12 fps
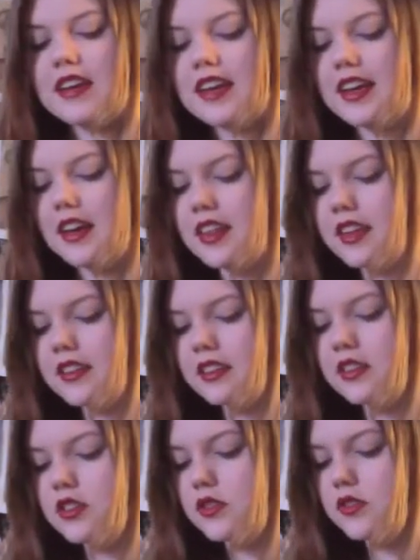Yeah, I think it's the
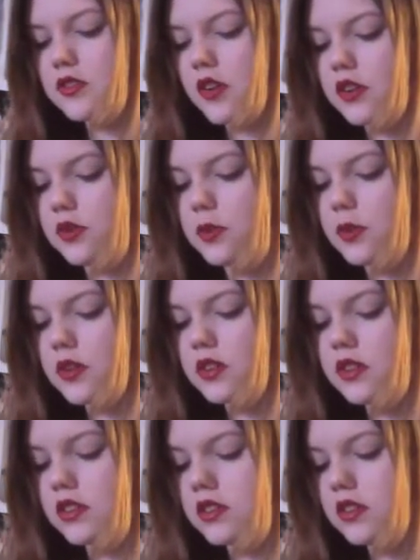2 first
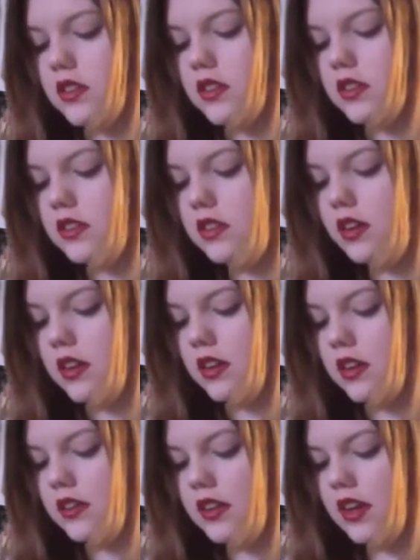ones, A Study in Scarlet
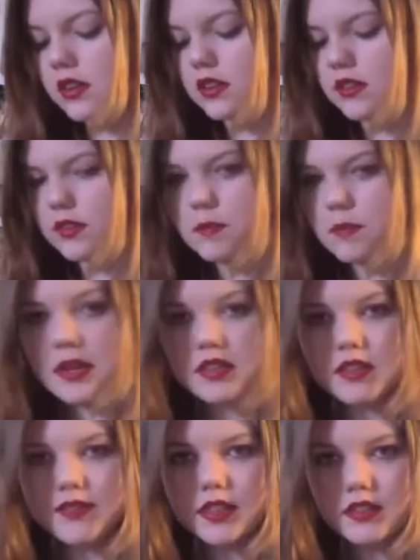and the Hound of the
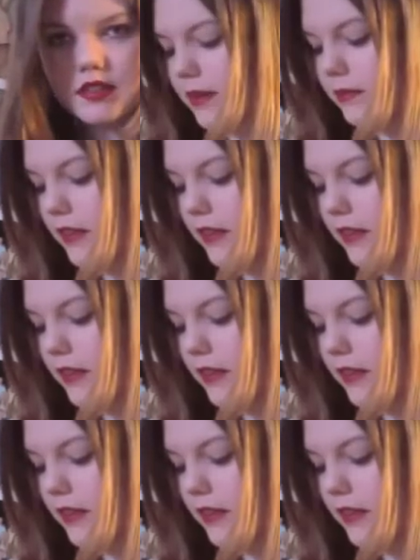Baskervilles.